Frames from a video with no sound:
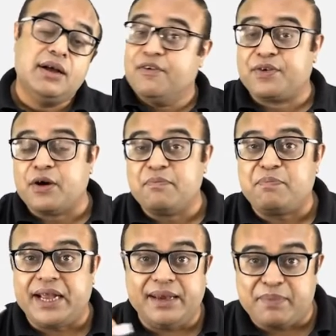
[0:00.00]
from
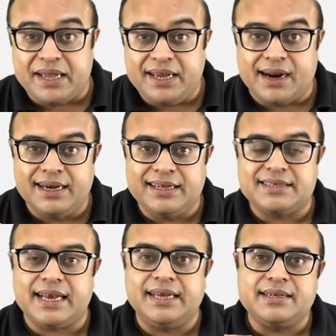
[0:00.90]
pericardial
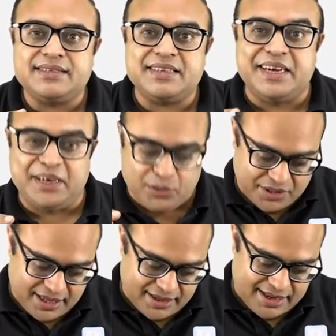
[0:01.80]
sinus into
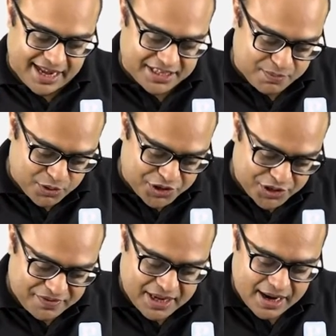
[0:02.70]
the last portion
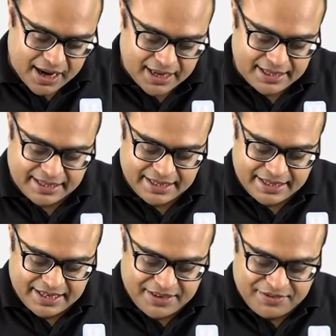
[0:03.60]
of the heart.
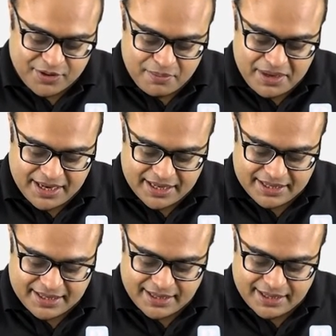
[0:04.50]
From here
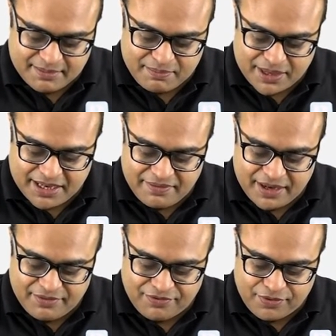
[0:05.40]
the blood
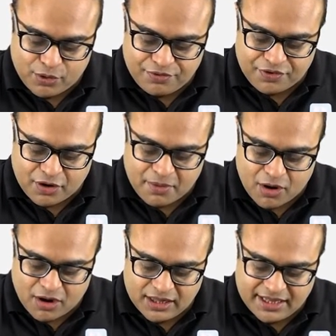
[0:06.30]
will flow from
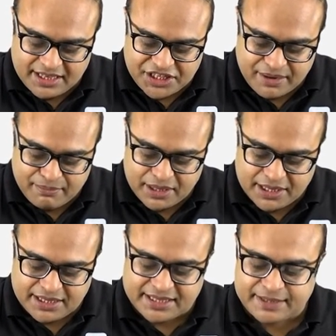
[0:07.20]
all the
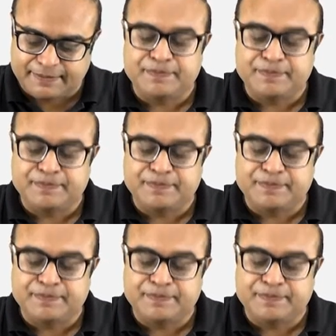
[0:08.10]
chambers